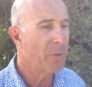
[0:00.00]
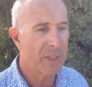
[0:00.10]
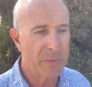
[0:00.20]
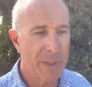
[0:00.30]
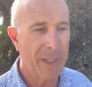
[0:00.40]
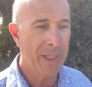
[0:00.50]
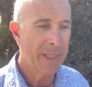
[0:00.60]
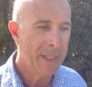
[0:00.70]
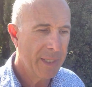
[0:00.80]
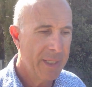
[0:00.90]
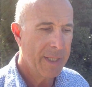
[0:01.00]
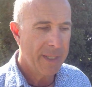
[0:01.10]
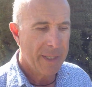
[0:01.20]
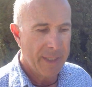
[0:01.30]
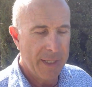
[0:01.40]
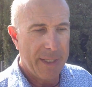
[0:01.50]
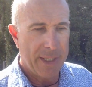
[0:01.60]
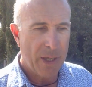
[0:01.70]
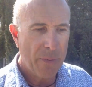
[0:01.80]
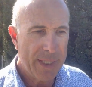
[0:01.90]
as well. You
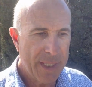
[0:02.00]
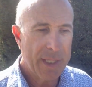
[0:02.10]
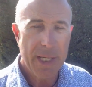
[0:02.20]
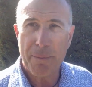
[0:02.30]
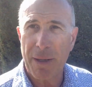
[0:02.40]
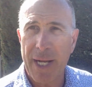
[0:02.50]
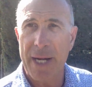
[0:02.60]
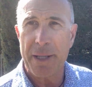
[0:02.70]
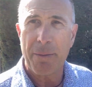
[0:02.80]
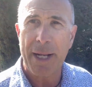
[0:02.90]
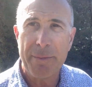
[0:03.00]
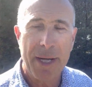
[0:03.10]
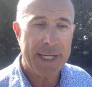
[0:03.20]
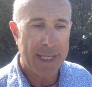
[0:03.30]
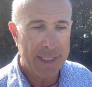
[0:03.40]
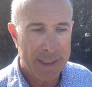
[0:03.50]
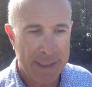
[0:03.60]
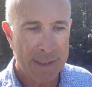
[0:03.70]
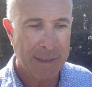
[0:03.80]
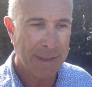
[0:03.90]
know, when the key player, the playmaker,
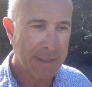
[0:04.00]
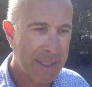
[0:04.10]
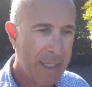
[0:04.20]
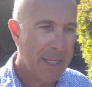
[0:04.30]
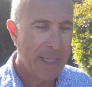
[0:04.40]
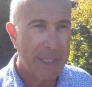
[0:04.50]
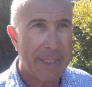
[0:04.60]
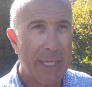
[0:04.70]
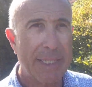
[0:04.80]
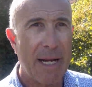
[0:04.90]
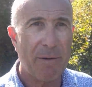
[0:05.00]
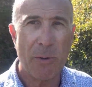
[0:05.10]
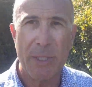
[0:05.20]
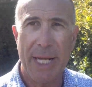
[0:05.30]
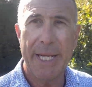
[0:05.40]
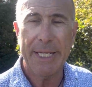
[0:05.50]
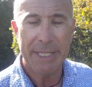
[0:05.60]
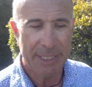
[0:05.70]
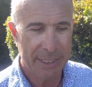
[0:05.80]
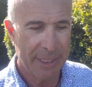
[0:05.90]
doesn't have a good day,
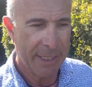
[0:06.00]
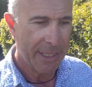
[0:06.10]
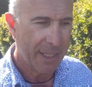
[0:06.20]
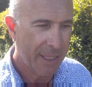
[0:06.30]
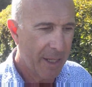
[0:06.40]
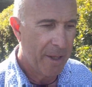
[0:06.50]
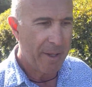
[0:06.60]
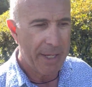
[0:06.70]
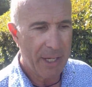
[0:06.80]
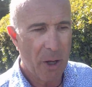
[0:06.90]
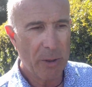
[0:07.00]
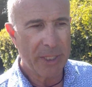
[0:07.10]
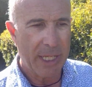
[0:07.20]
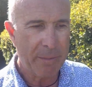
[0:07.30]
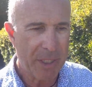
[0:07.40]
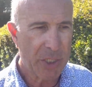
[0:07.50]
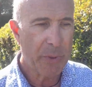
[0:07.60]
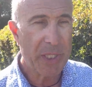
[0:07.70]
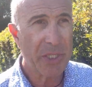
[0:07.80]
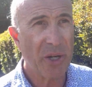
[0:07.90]
then the whole team just
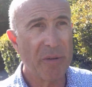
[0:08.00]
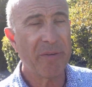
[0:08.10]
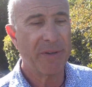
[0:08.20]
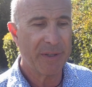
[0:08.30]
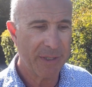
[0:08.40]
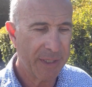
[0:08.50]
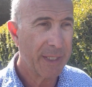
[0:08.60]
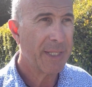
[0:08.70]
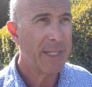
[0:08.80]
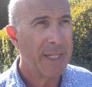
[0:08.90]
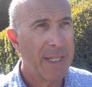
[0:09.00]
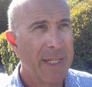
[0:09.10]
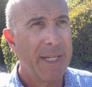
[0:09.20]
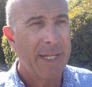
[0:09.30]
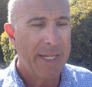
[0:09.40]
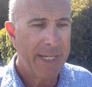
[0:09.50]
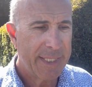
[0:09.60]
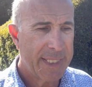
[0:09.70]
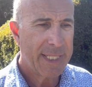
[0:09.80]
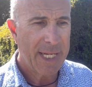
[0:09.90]
switches off.
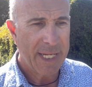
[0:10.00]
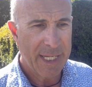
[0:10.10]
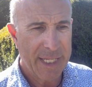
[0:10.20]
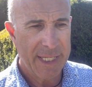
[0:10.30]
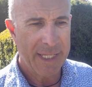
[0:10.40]
It's like